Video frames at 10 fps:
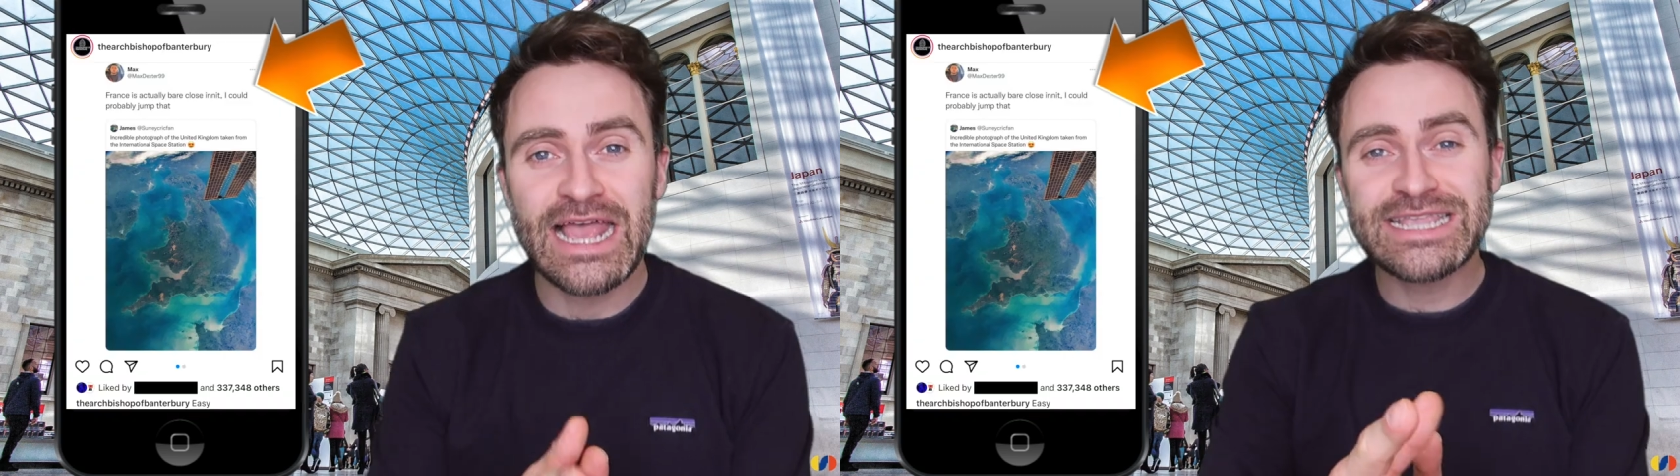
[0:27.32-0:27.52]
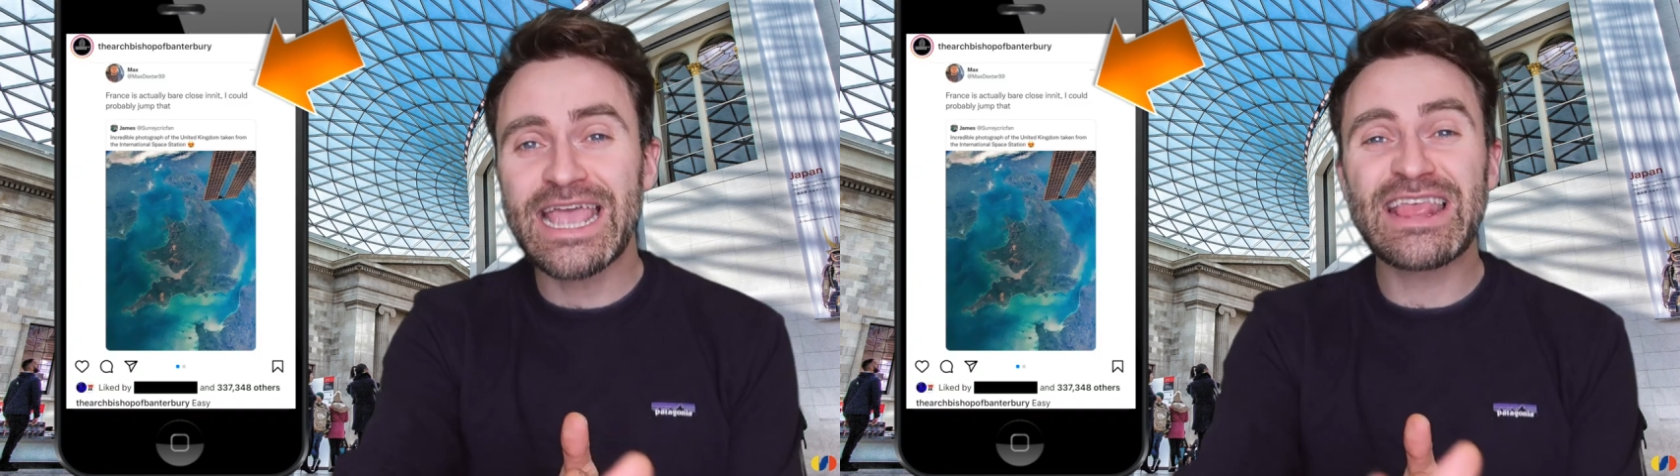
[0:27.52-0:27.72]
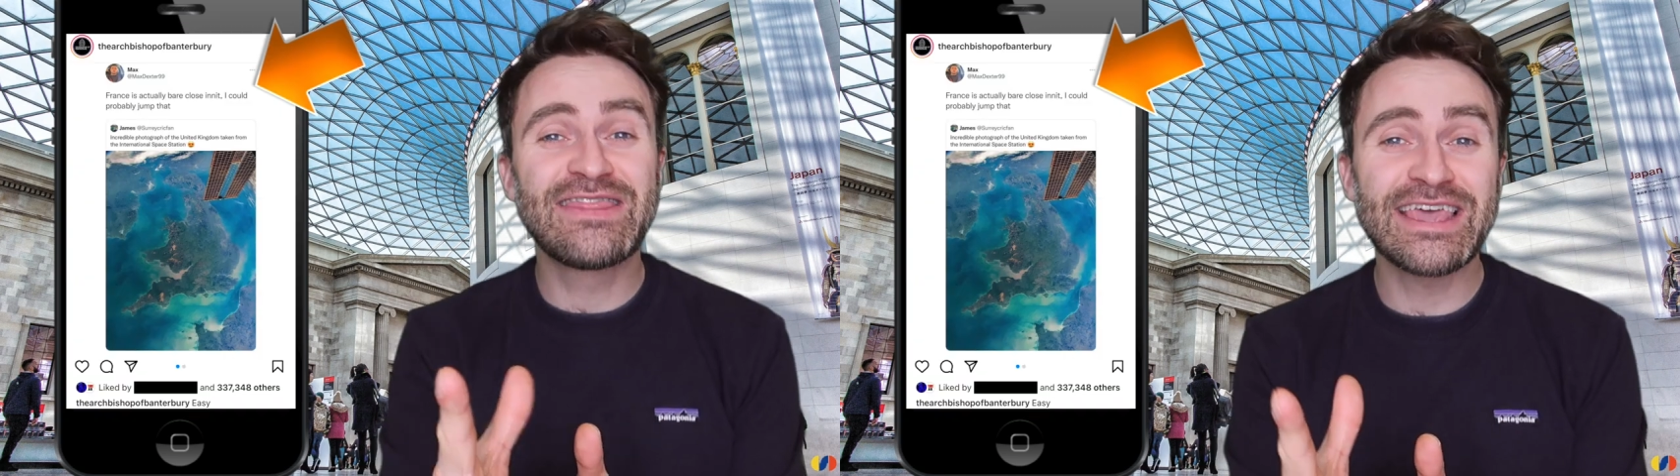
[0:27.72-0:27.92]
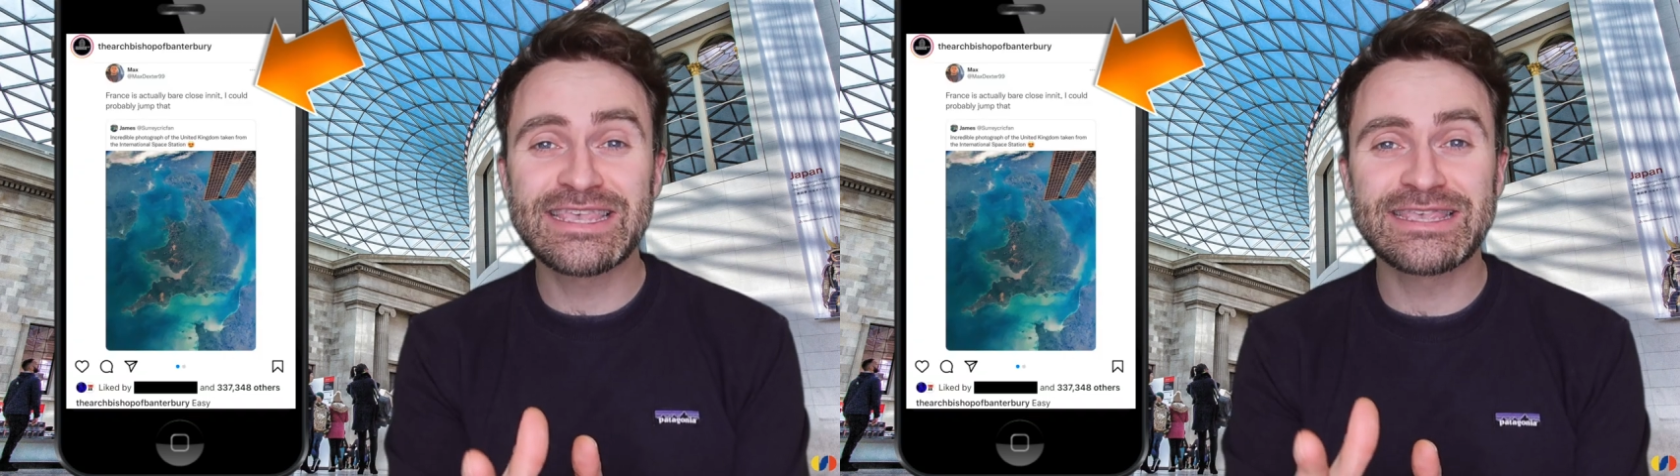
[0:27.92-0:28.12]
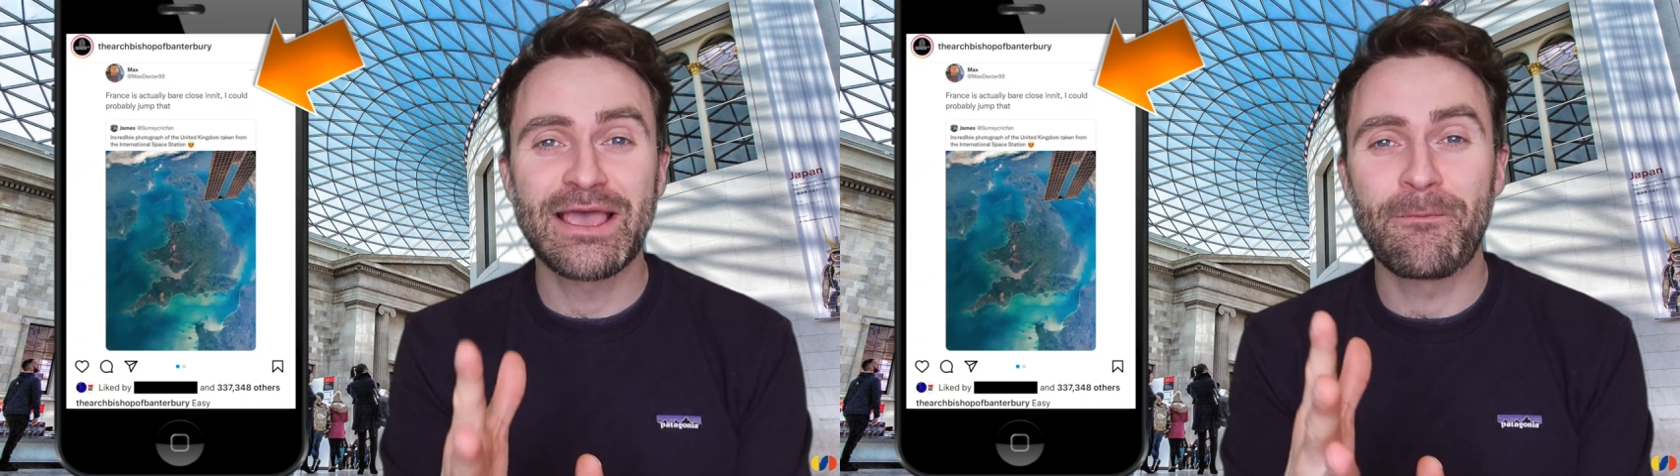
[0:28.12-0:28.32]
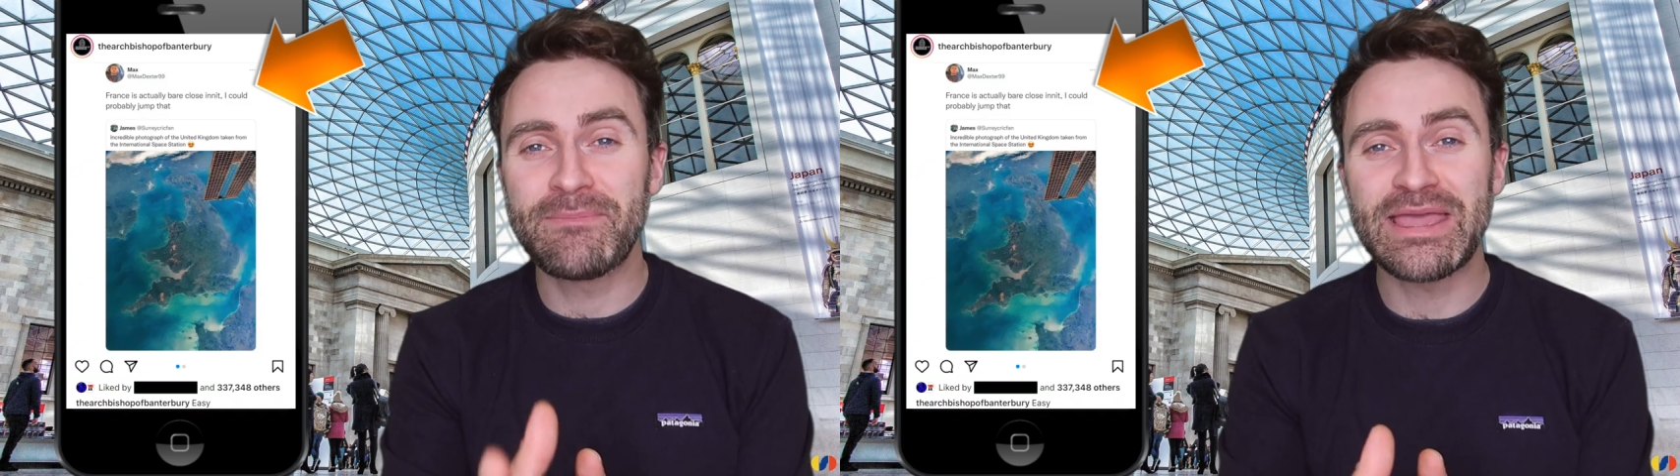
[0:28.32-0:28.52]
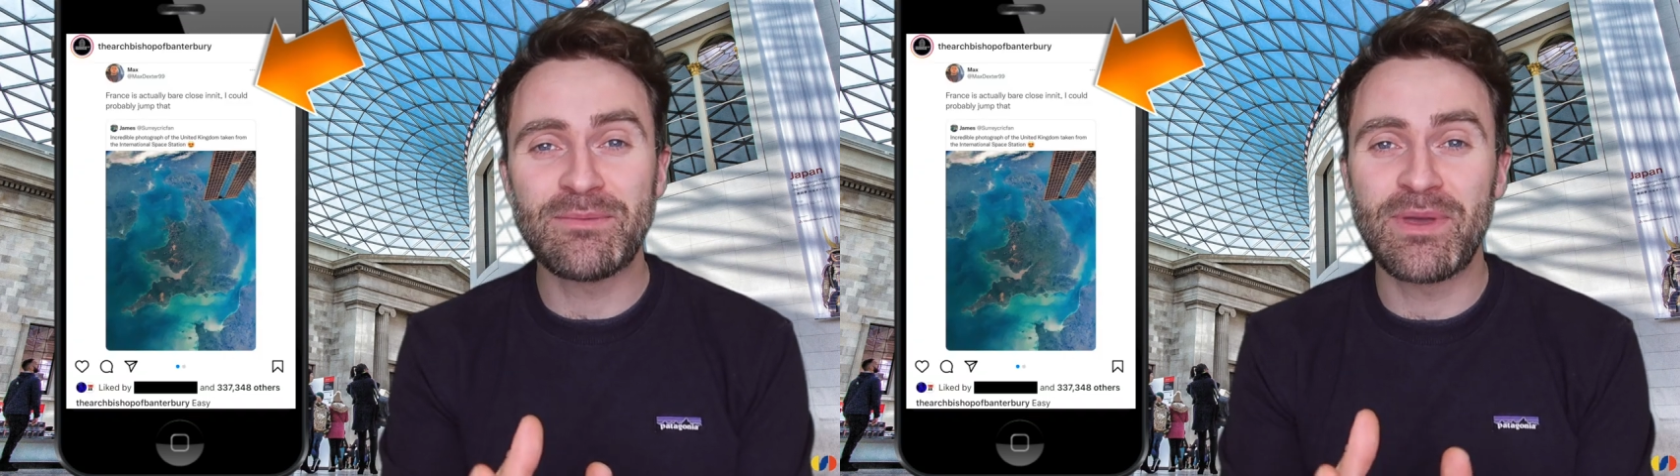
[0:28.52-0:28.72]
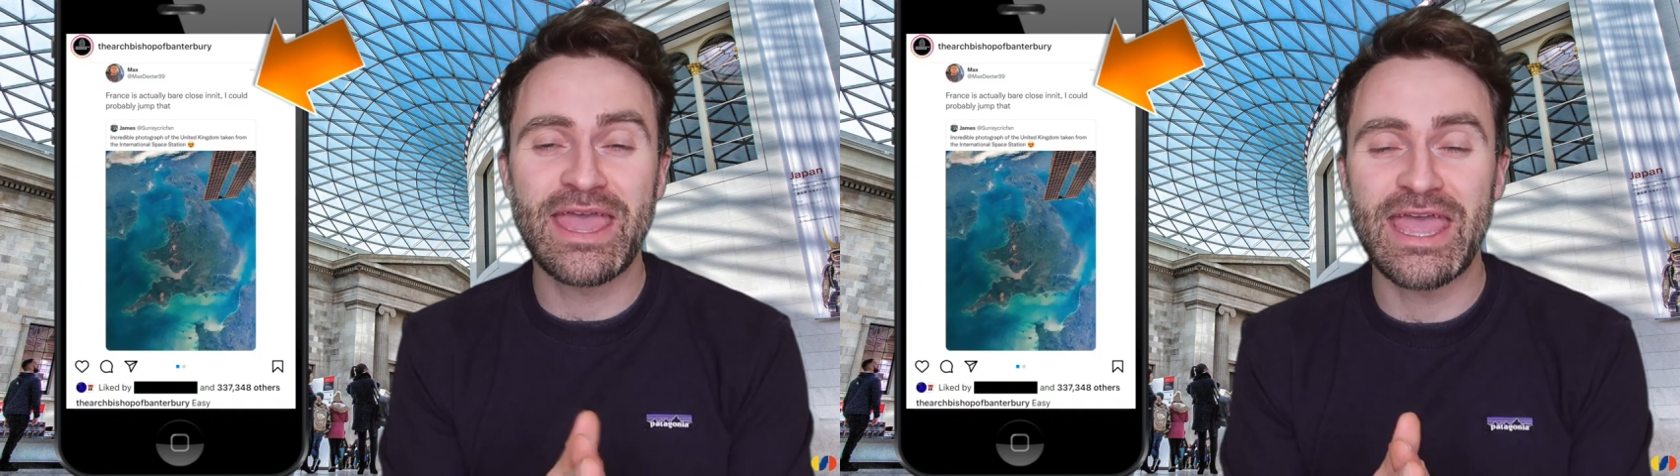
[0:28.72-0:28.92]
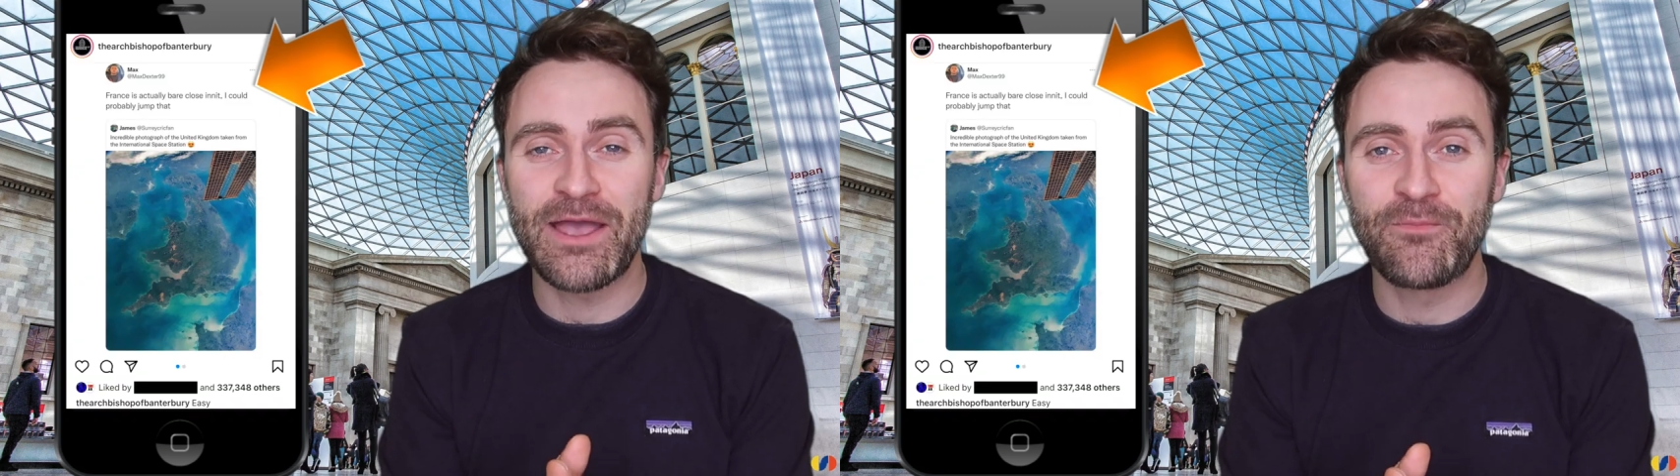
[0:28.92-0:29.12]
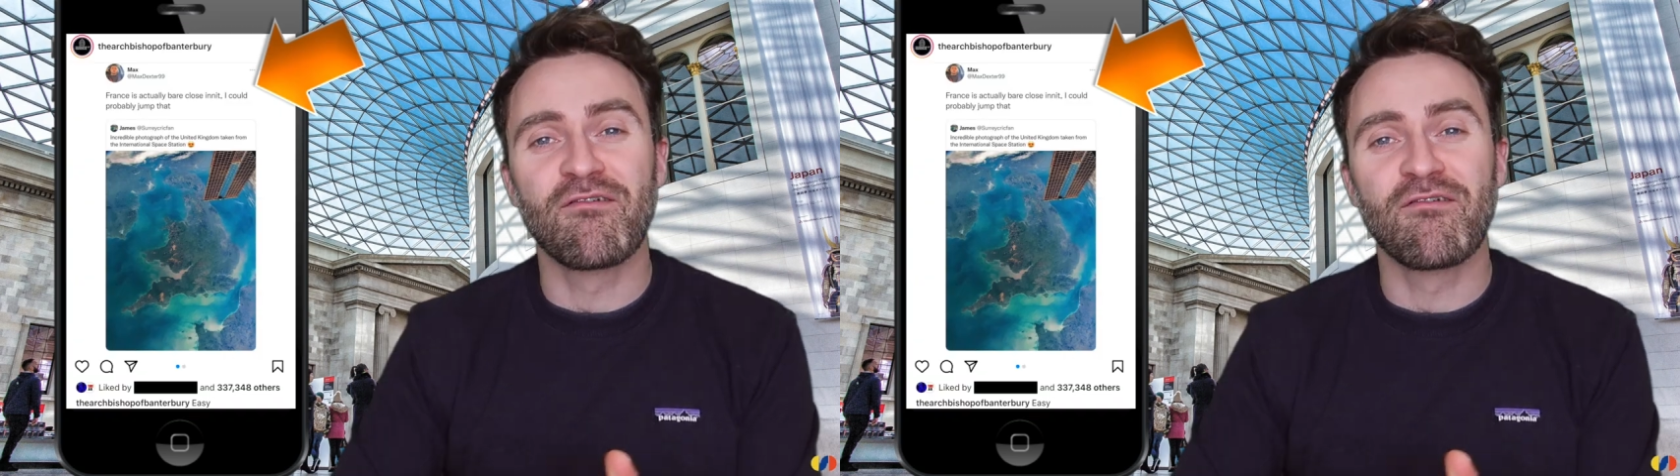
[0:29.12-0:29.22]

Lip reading: Let's take this meme here.